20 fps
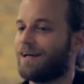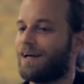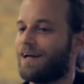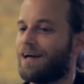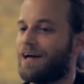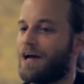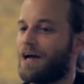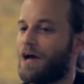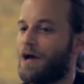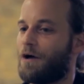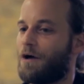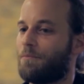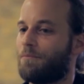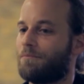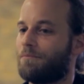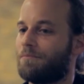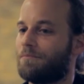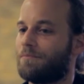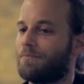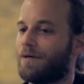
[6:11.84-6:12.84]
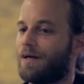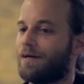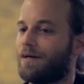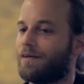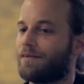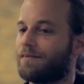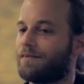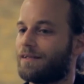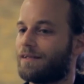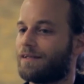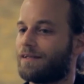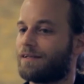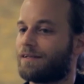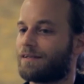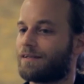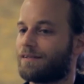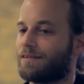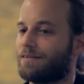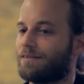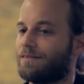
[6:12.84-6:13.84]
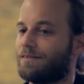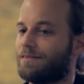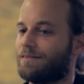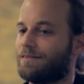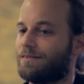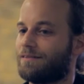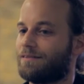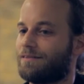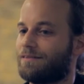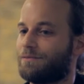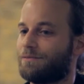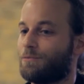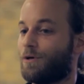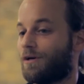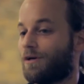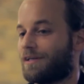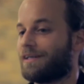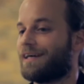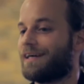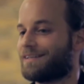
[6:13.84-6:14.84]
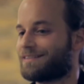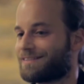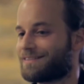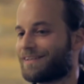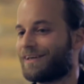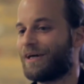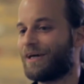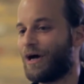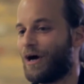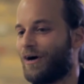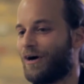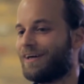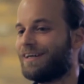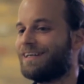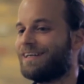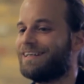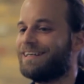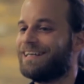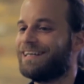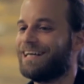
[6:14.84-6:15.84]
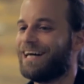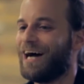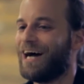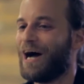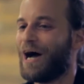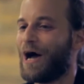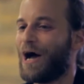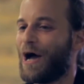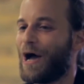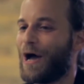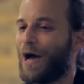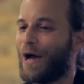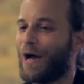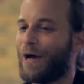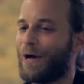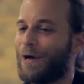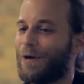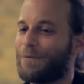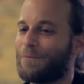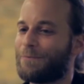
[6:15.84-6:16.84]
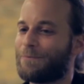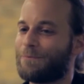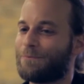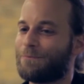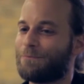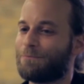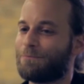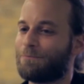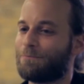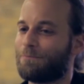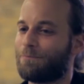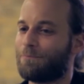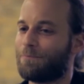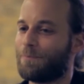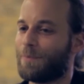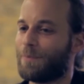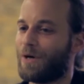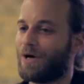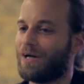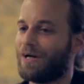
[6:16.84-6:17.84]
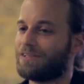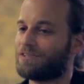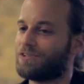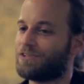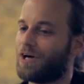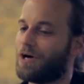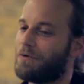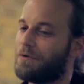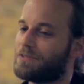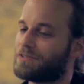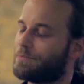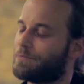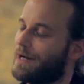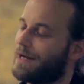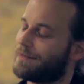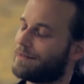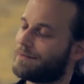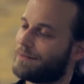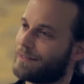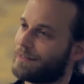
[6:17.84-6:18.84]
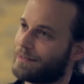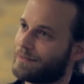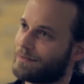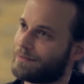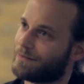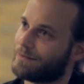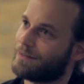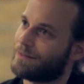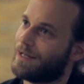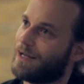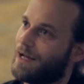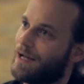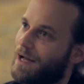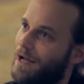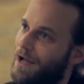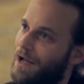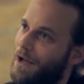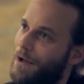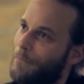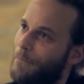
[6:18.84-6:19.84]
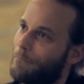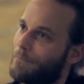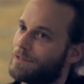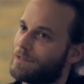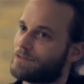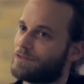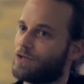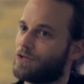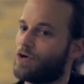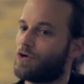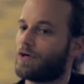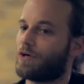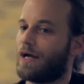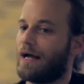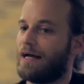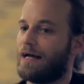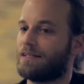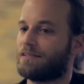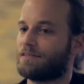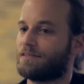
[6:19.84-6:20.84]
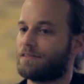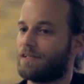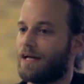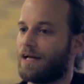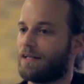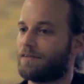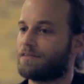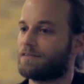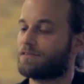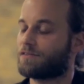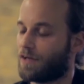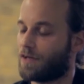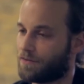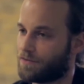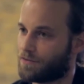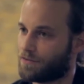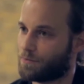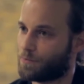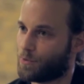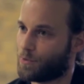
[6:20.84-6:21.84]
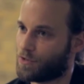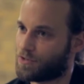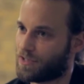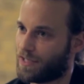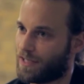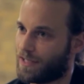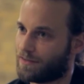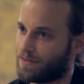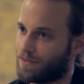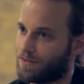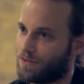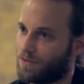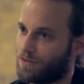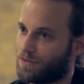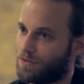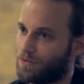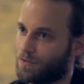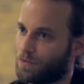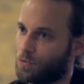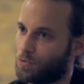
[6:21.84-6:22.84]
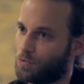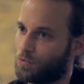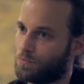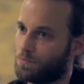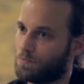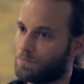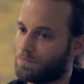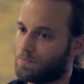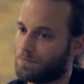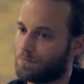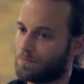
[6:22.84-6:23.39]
And I think, well, yes, they are. But it's not always a bad thing. As long as at the start of the project, you